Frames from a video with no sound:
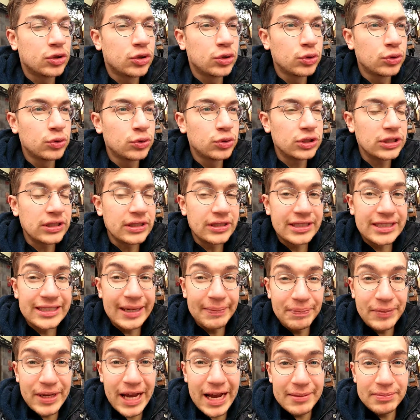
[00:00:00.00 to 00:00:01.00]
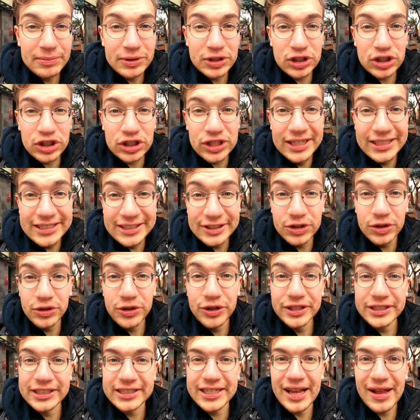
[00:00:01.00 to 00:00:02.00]
to sometimes just listen to
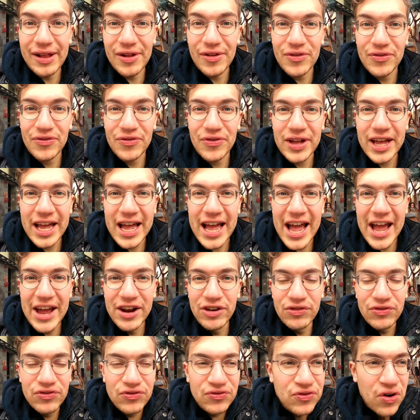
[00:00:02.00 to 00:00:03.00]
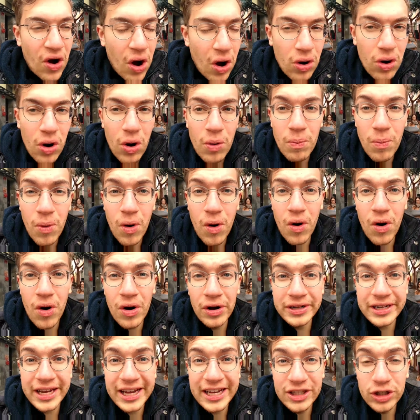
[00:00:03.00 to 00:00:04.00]
yourself and follow
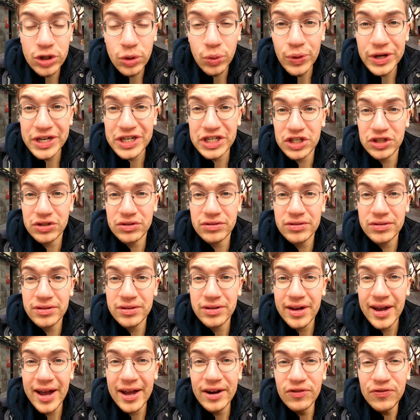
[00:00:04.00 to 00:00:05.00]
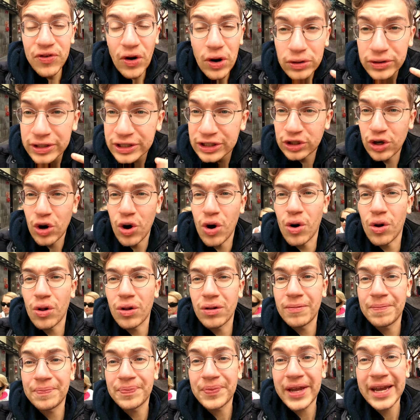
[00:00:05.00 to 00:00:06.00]
more the intuition. And follow this
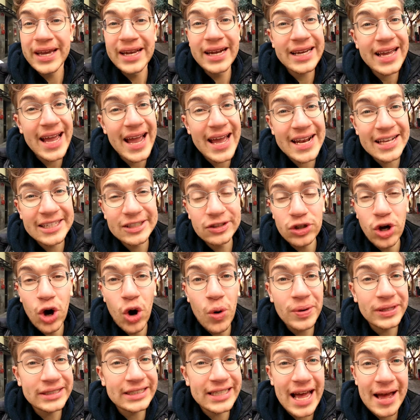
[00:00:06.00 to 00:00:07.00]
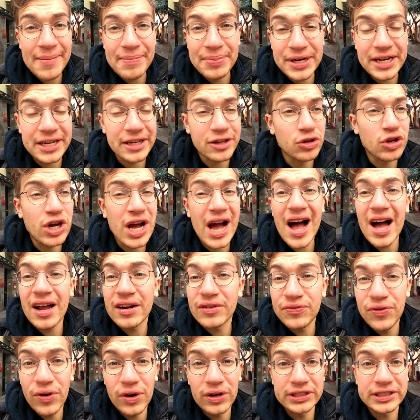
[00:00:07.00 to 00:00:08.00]
call. And again, it's not always happening. You
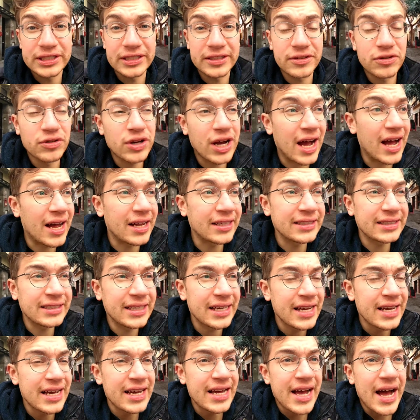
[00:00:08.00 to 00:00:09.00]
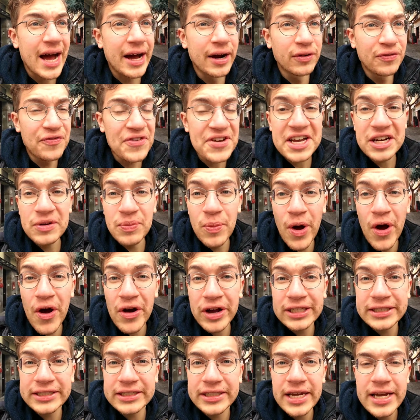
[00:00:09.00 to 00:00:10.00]
can't force it. You can't. I don't think it
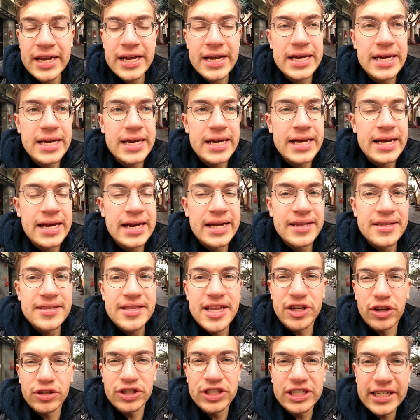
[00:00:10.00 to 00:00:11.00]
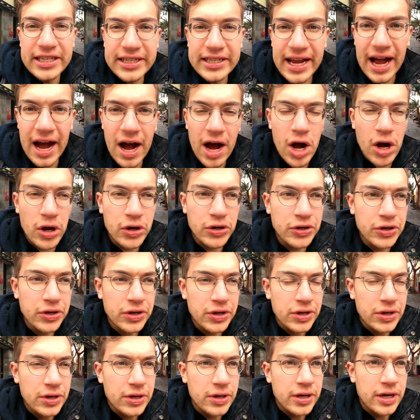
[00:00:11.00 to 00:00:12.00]
works that you sit down
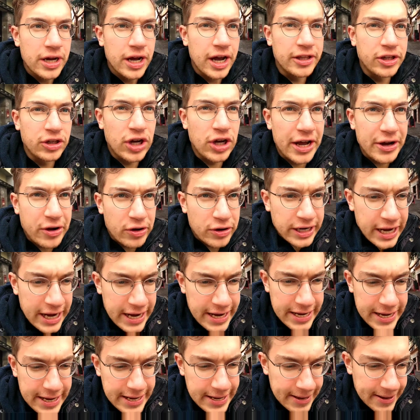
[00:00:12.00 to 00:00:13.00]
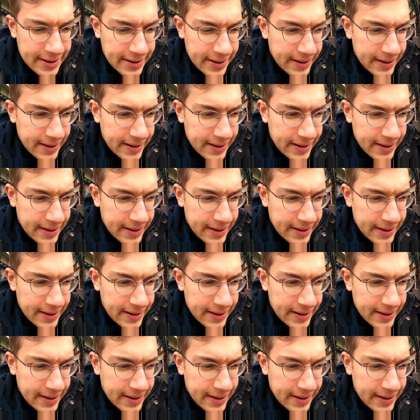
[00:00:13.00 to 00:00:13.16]
and you're like, okay,